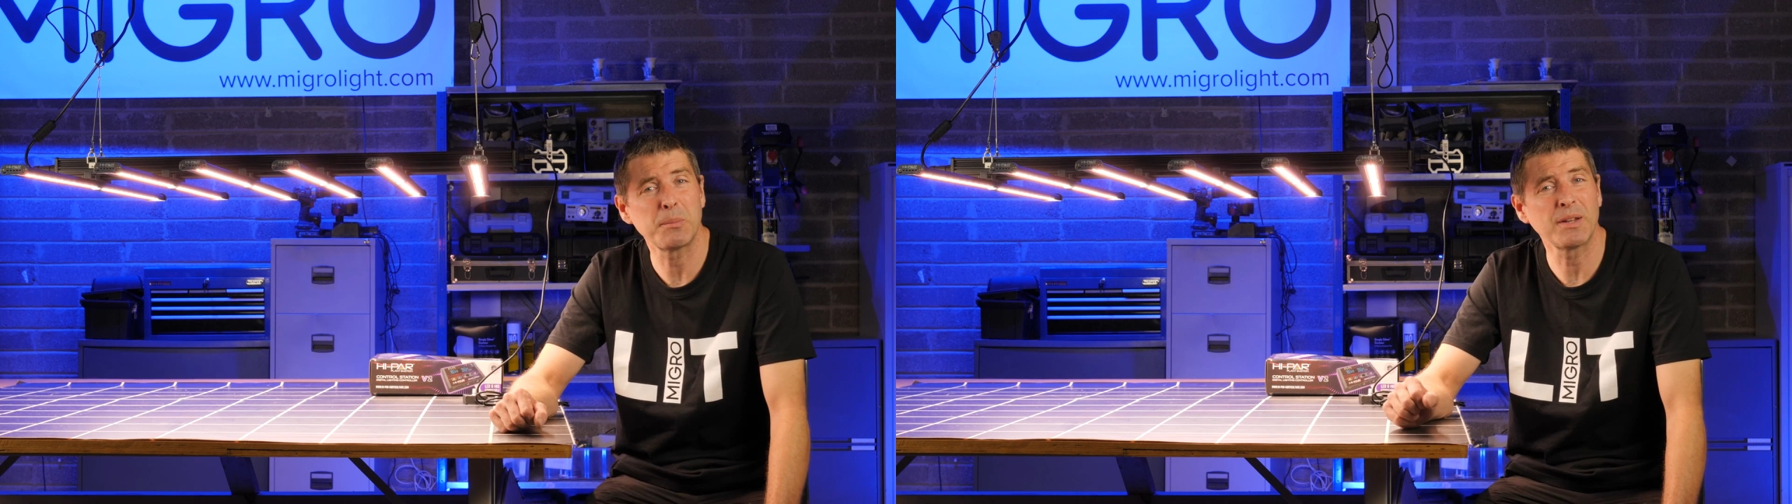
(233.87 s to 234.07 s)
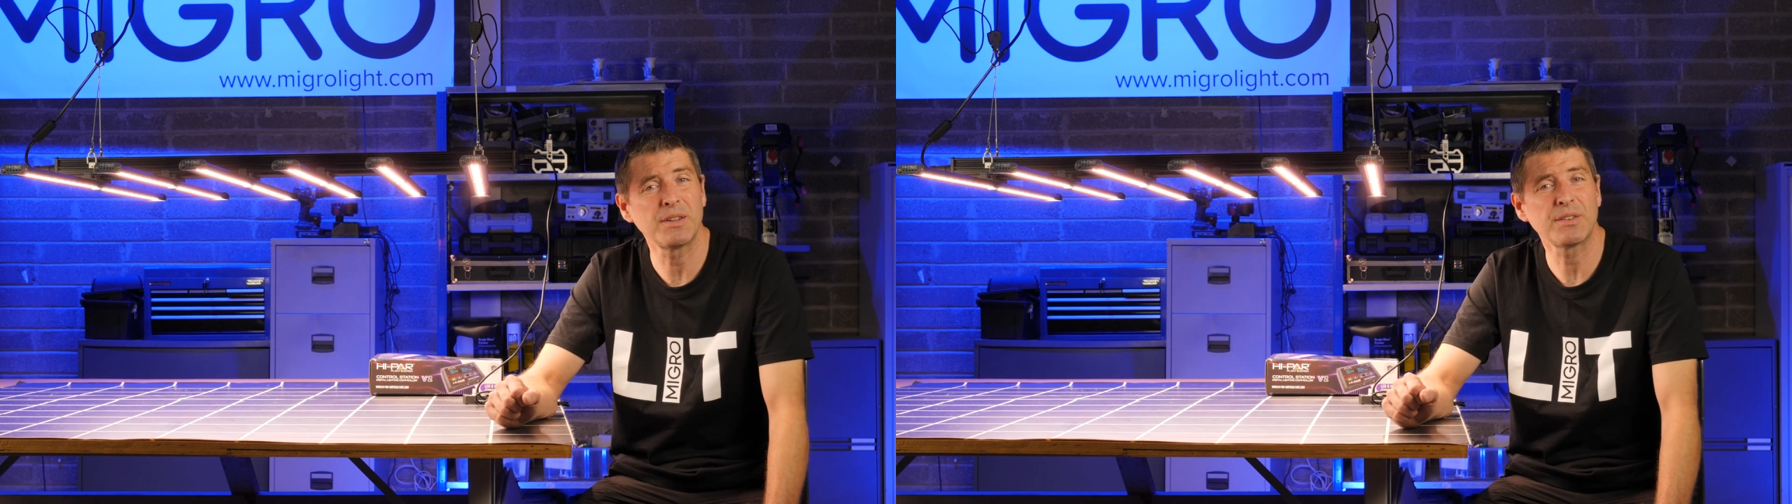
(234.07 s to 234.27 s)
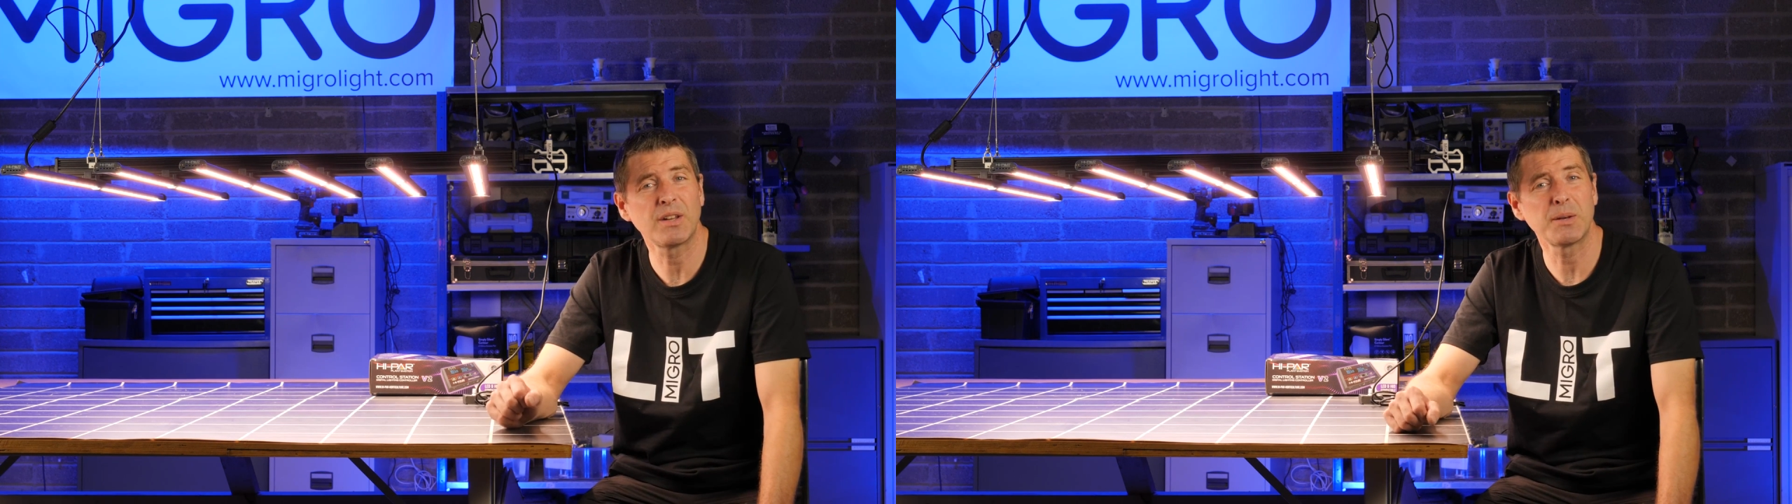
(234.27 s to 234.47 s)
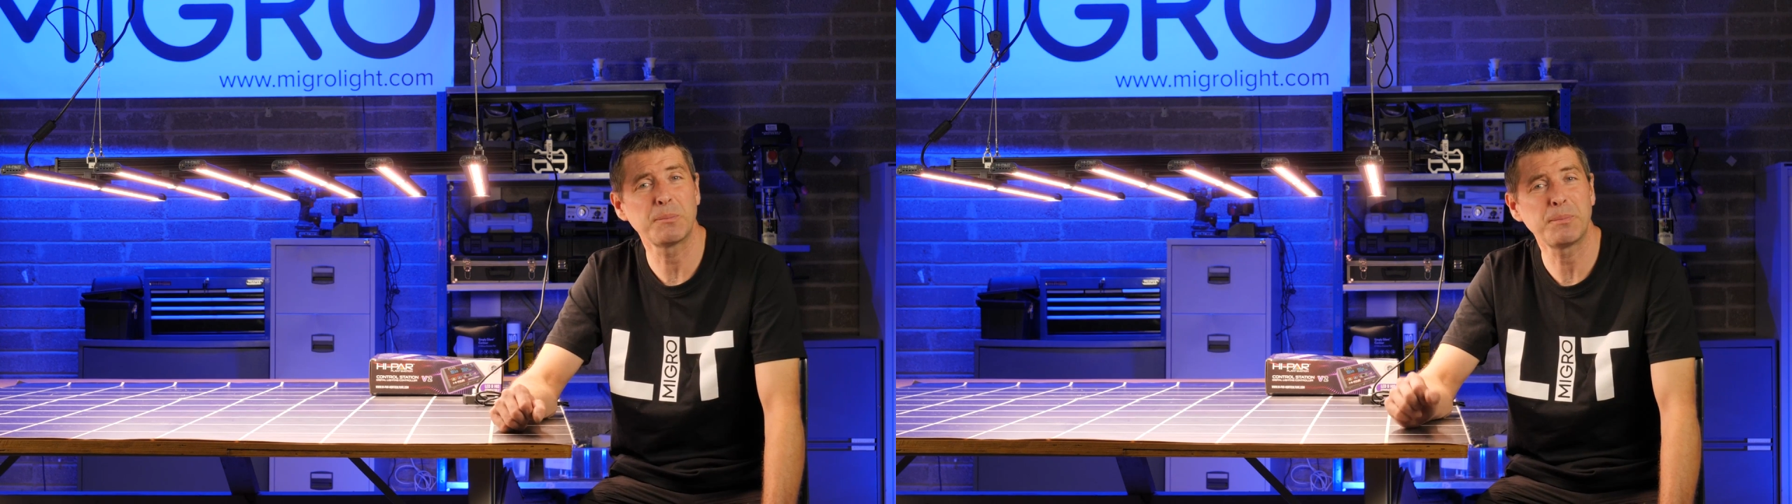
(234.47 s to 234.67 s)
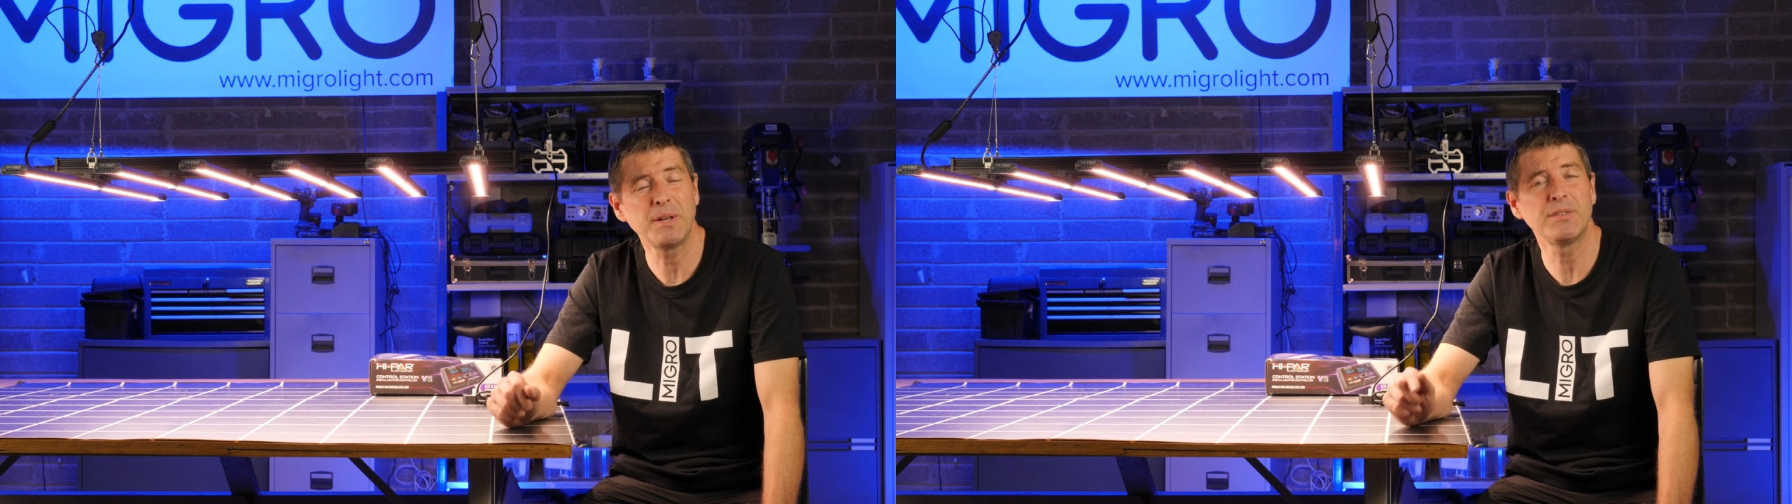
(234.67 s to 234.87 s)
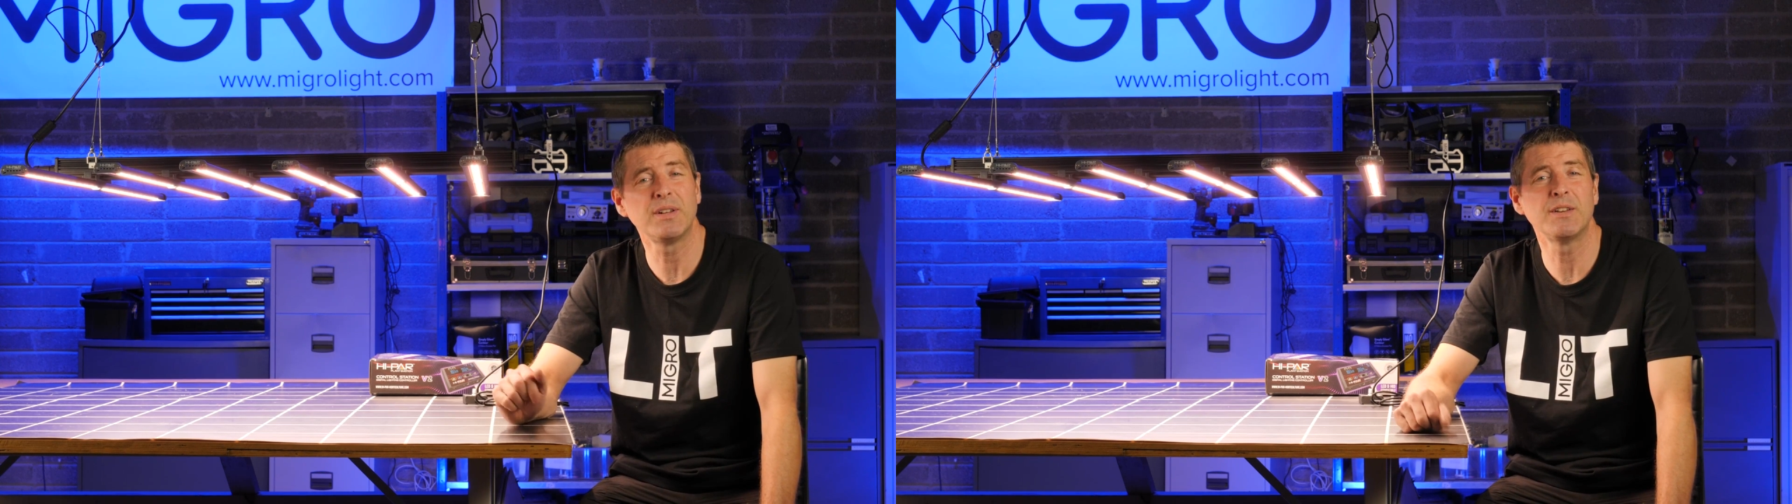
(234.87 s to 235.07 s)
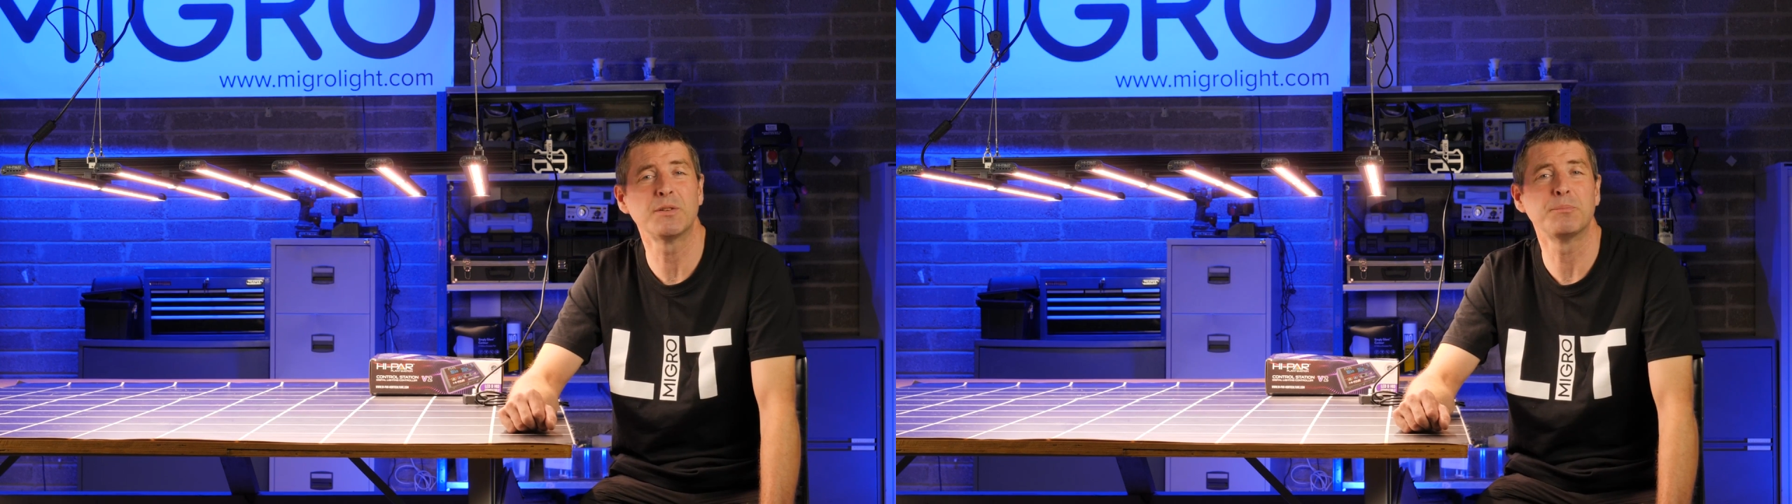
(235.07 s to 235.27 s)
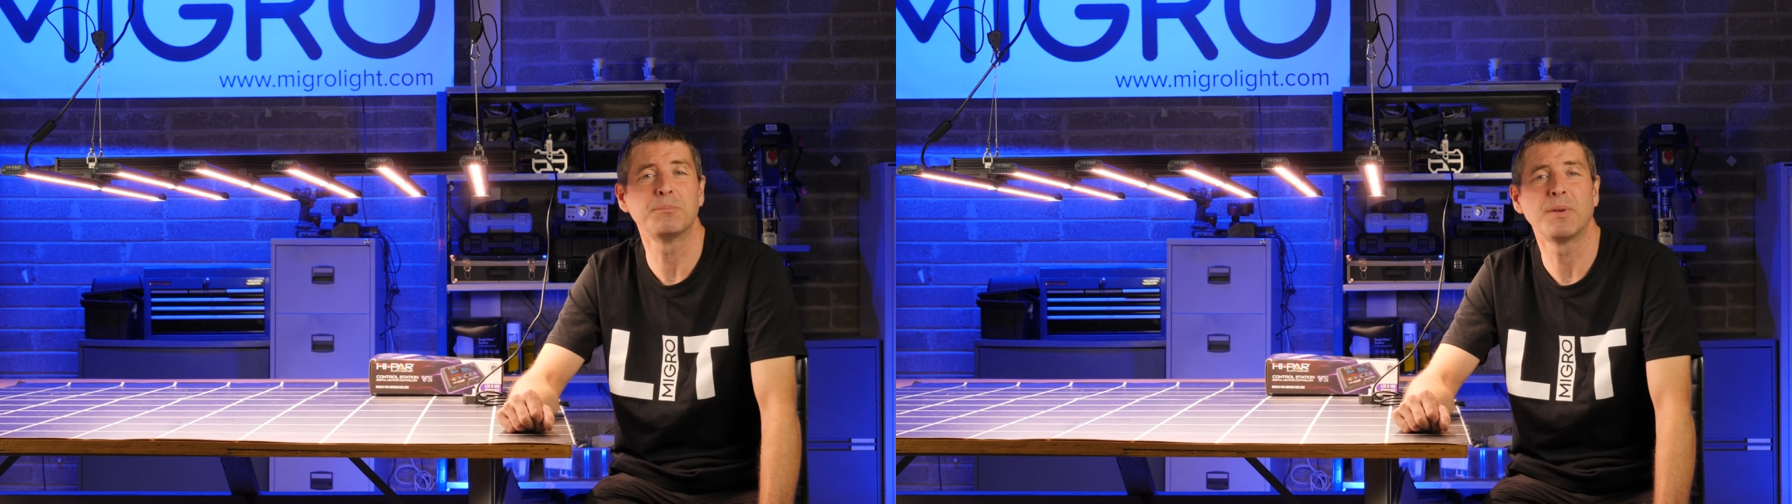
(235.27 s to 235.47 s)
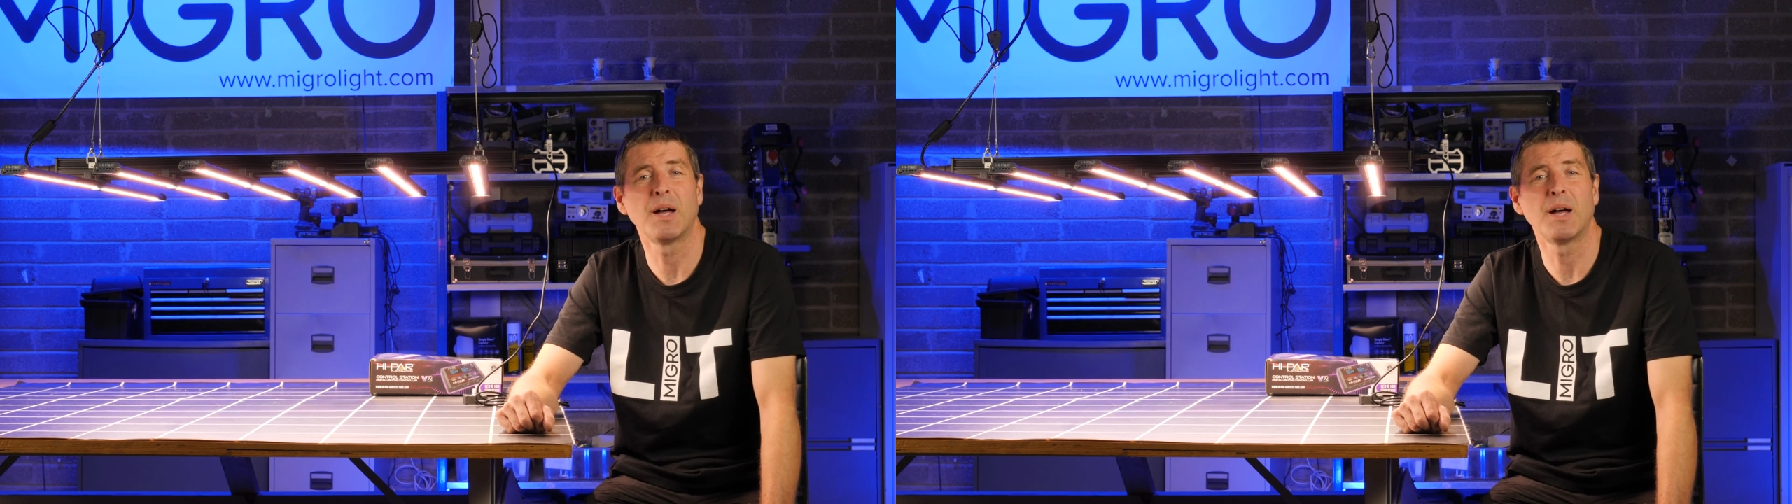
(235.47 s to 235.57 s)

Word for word: about this light, please leave them